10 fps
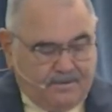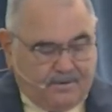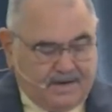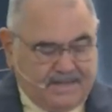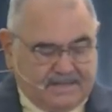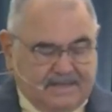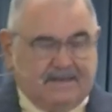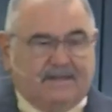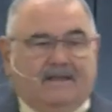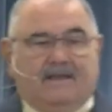What is
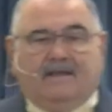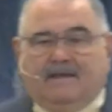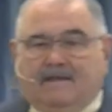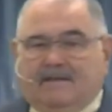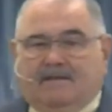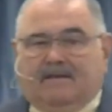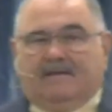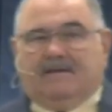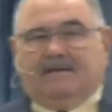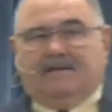it?
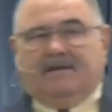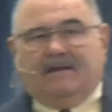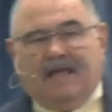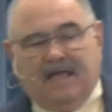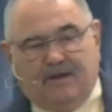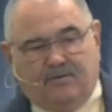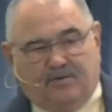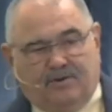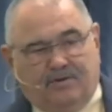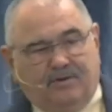
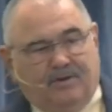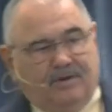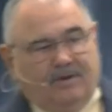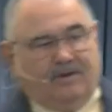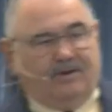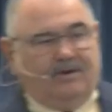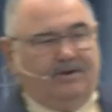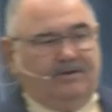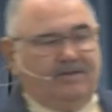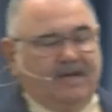Andrew
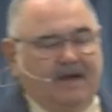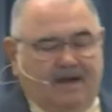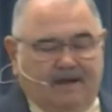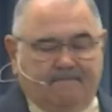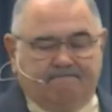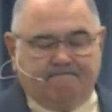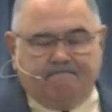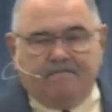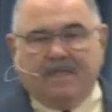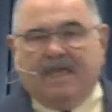heard John,
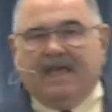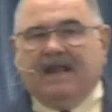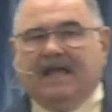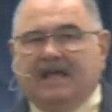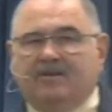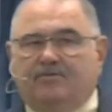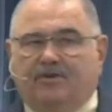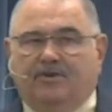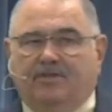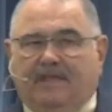and
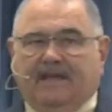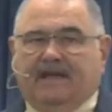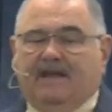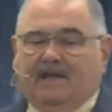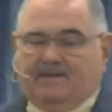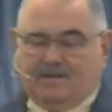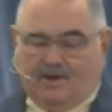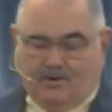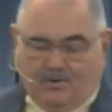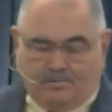Andrew then
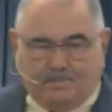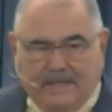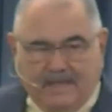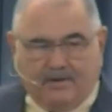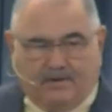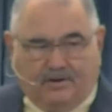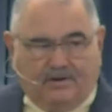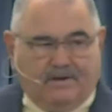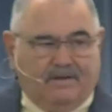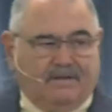told
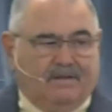Peter